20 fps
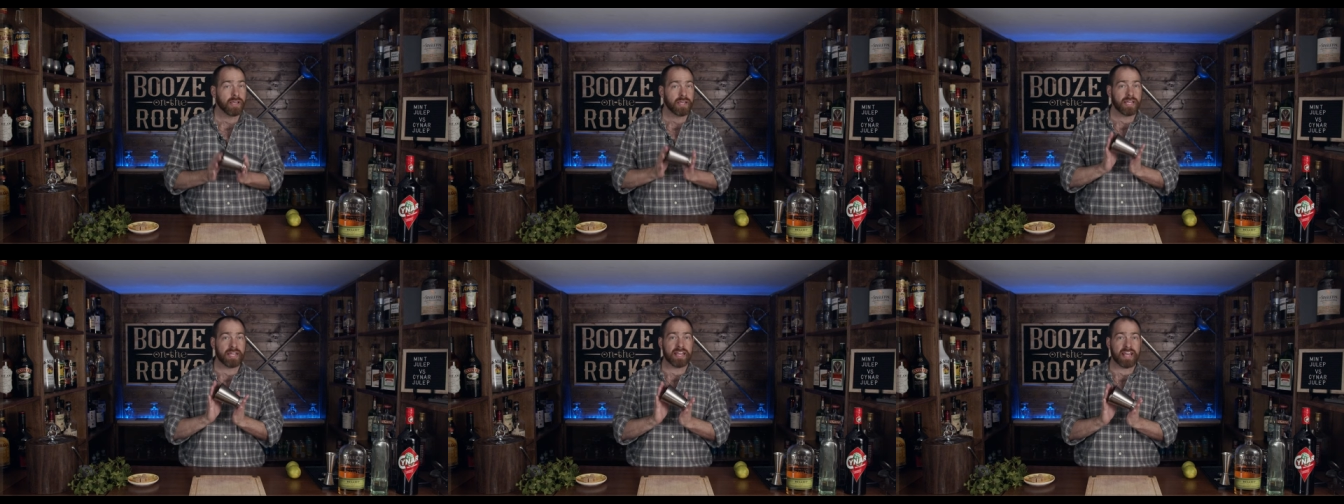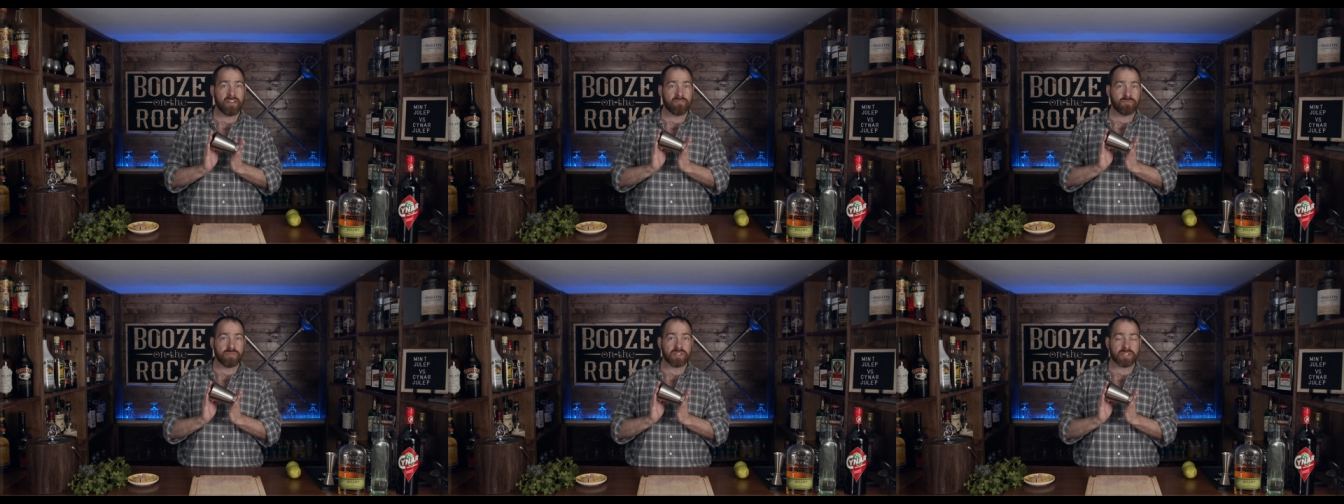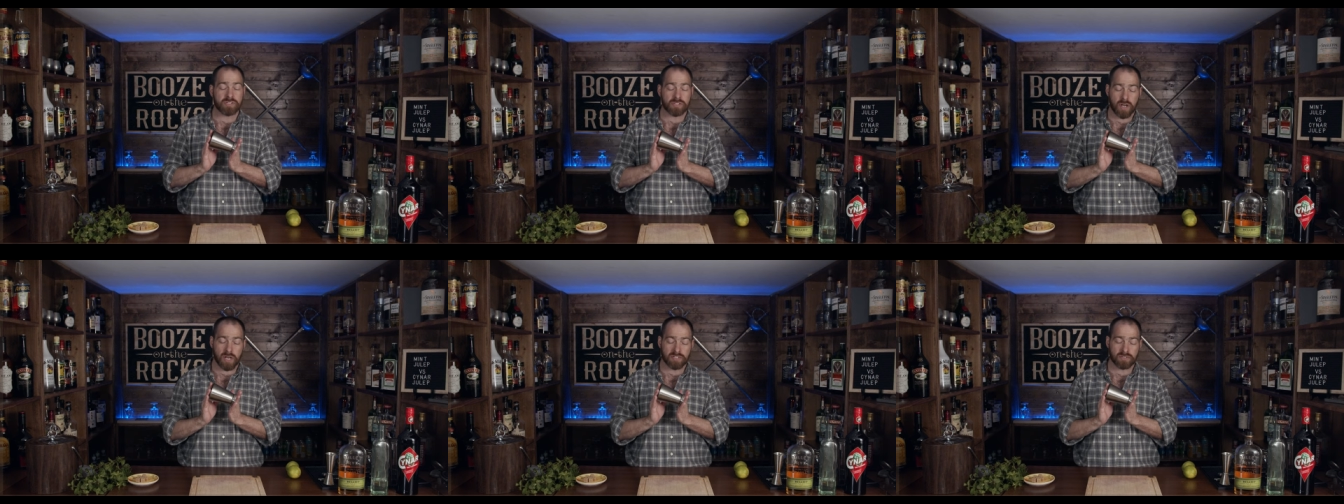He gave me
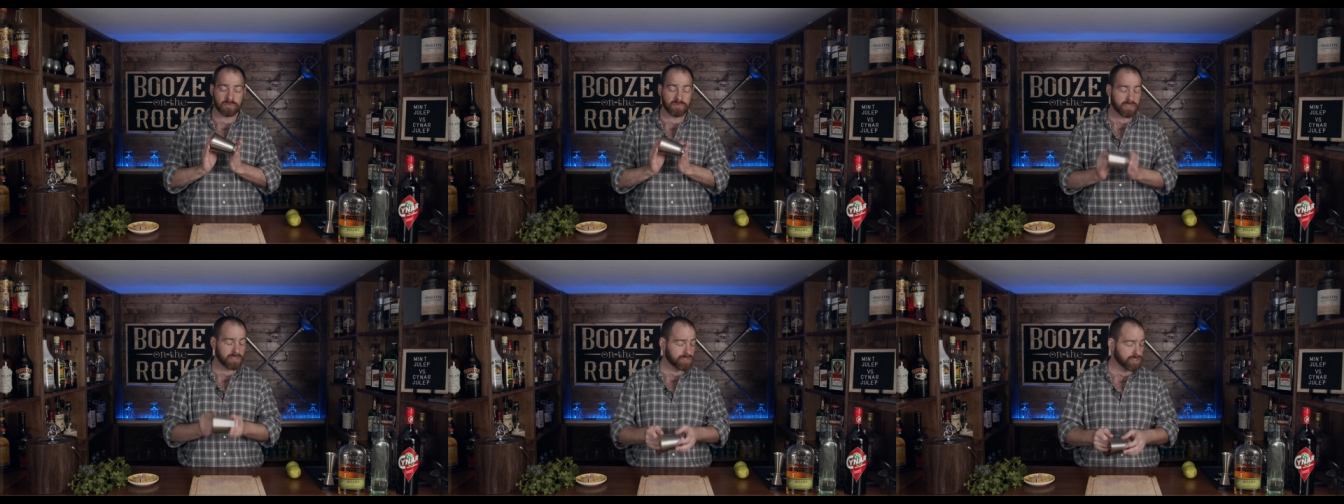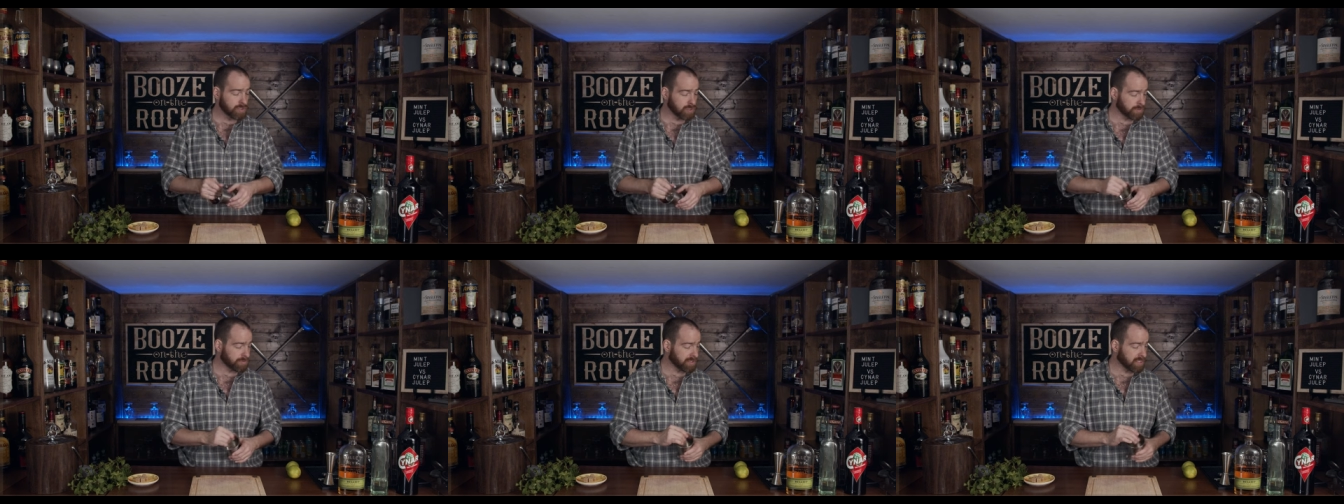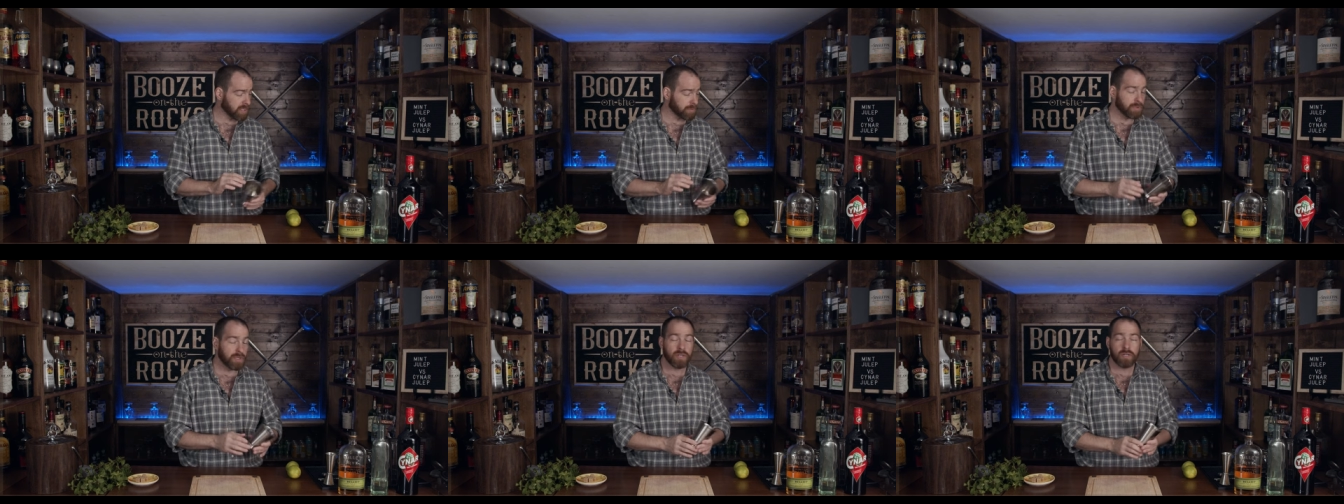this awesome little julep
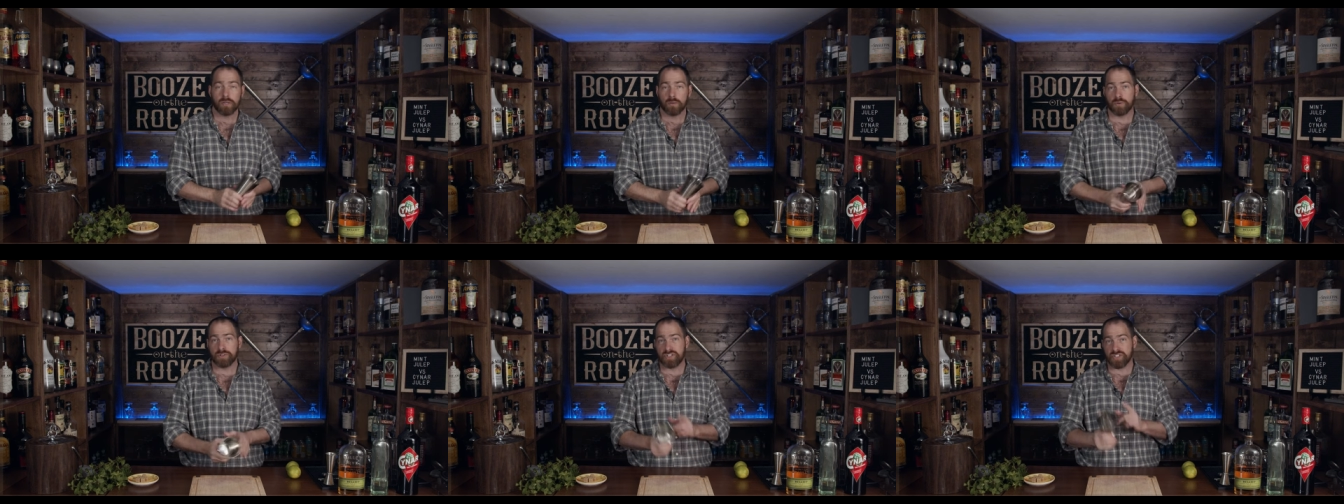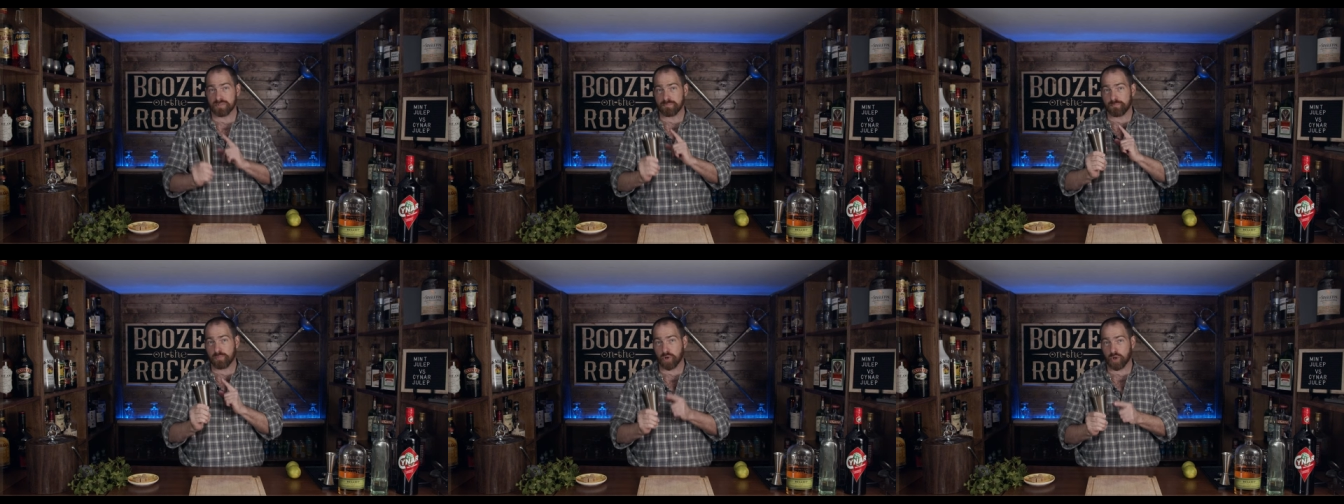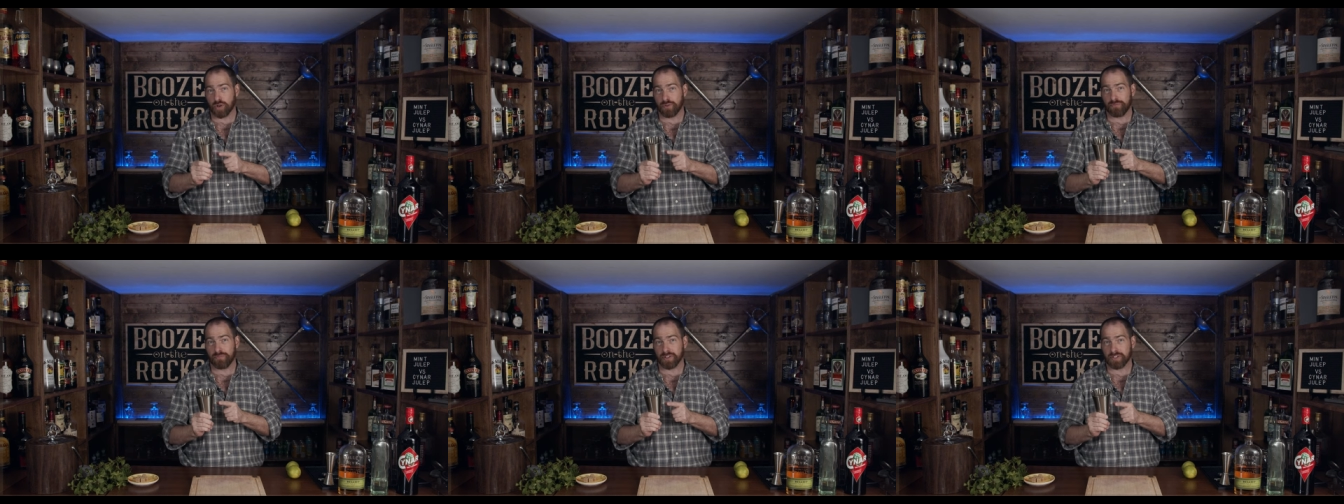cup, which is
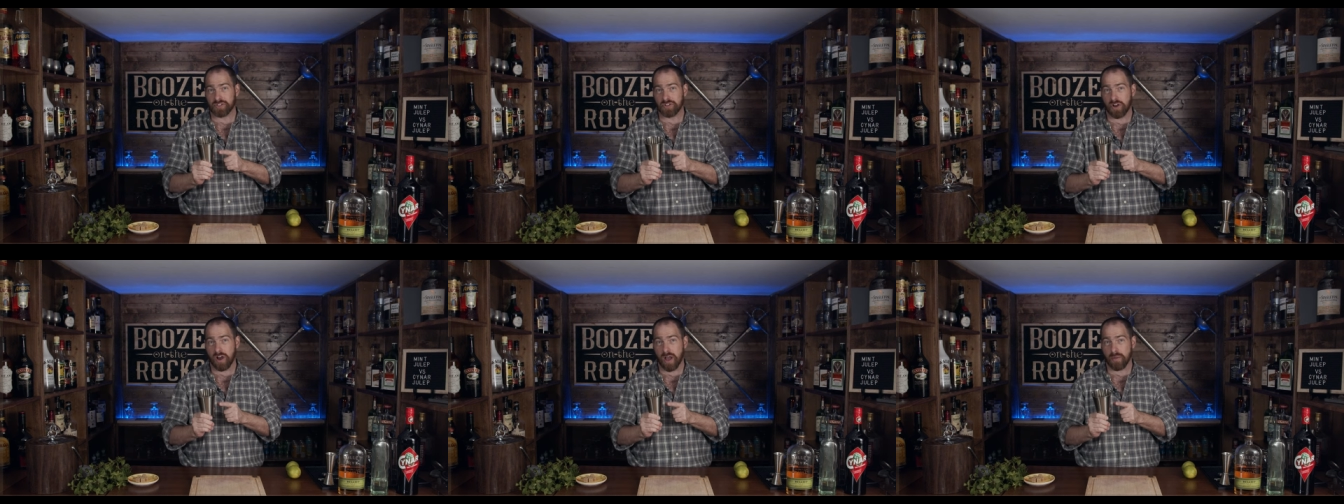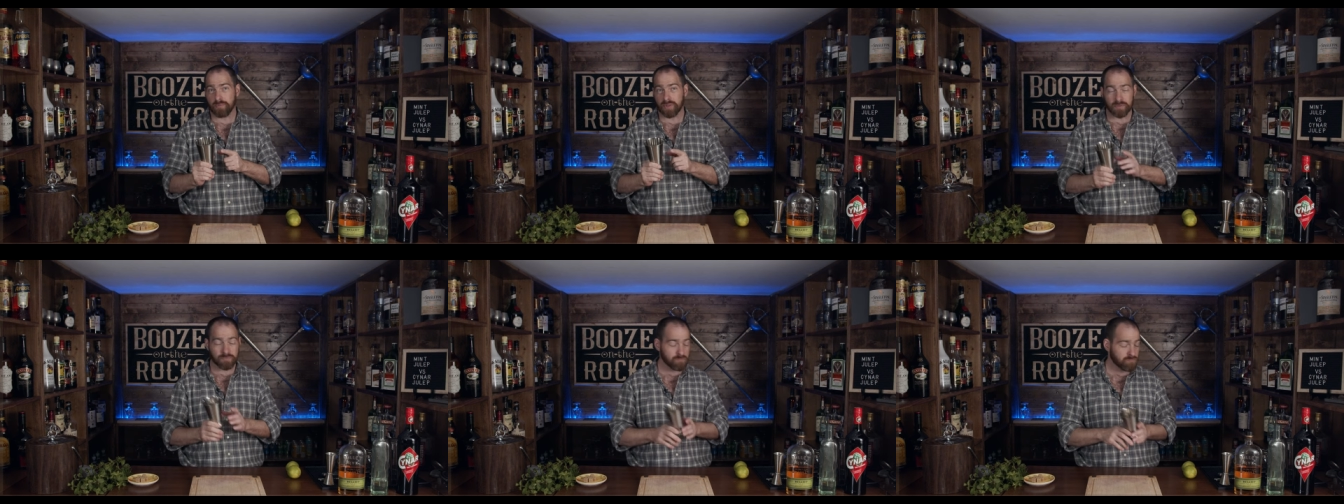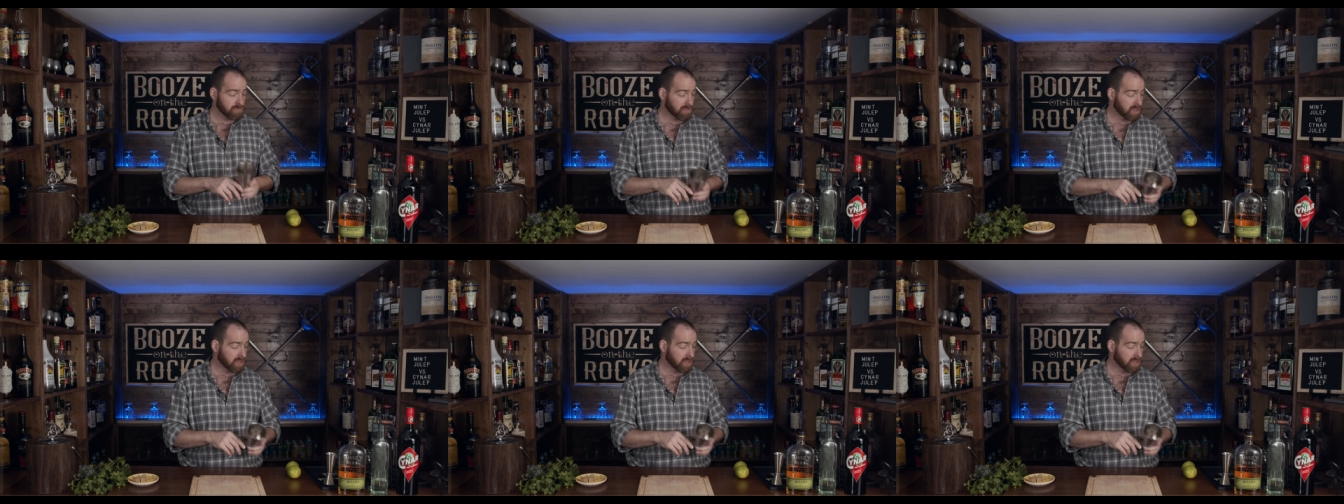perfect timing